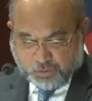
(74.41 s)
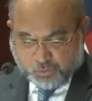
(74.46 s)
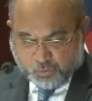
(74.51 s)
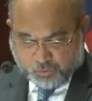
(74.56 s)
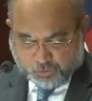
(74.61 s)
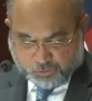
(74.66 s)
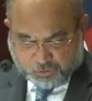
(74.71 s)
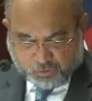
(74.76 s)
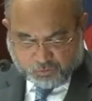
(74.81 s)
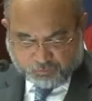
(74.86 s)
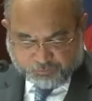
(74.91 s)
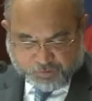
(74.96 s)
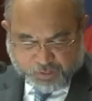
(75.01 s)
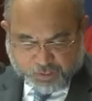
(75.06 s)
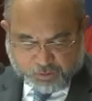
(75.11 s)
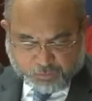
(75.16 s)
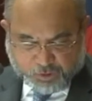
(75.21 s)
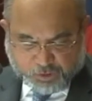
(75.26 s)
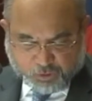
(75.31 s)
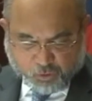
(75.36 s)
would
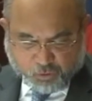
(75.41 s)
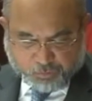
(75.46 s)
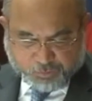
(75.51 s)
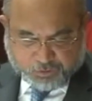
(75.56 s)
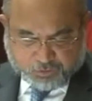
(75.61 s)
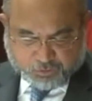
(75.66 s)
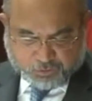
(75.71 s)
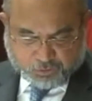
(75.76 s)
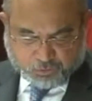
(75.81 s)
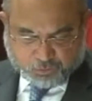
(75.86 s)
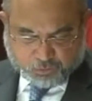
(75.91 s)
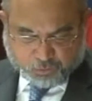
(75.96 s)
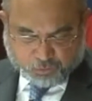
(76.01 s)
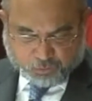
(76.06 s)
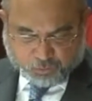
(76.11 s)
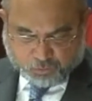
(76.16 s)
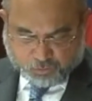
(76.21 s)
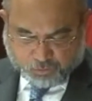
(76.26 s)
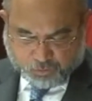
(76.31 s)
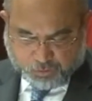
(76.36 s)
confine my comments
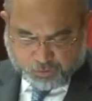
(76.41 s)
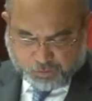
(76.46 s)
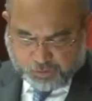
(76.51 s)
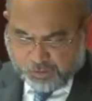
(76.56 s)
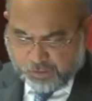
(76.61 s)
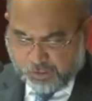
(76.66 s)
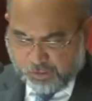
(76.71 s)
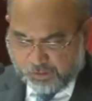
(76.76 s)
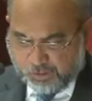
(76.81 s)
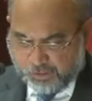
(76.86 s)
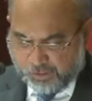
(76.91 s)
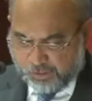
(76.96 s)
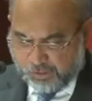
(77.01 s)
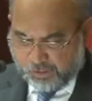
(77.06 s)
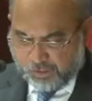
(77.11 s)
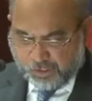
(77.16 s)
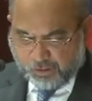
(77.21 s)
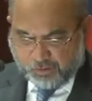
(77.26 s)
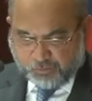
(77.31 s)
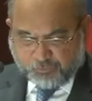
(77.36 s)
to
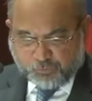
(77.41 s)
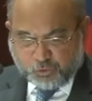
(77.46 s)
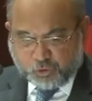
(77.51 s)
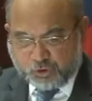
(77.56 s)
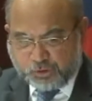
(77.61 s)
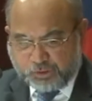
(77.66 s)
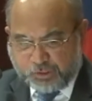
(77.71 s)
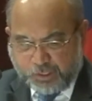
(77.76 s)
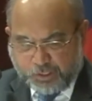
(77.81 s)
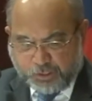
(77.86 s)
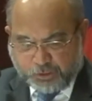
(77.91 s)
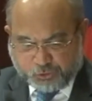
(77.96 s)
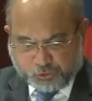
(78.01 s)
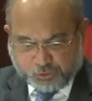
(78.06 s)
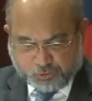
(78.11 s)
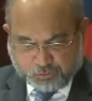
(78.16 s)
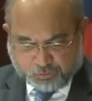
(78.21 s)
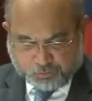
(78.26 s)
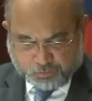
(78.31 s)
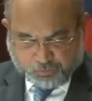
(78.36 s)
the future
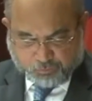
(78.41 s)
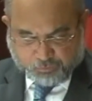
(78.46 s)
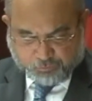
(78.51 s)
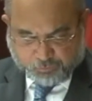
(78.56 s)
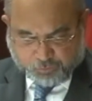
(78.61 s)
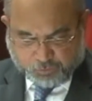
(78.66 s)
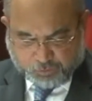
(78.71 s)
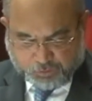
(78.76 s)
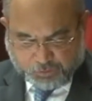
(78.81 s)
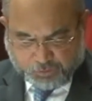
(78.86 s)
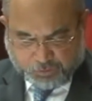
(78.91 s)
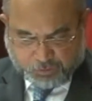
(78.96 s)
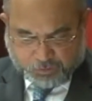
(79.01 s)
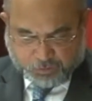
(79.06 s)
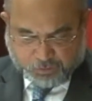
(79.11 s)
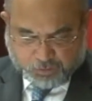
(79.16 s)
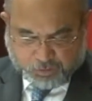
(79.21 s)
direction for the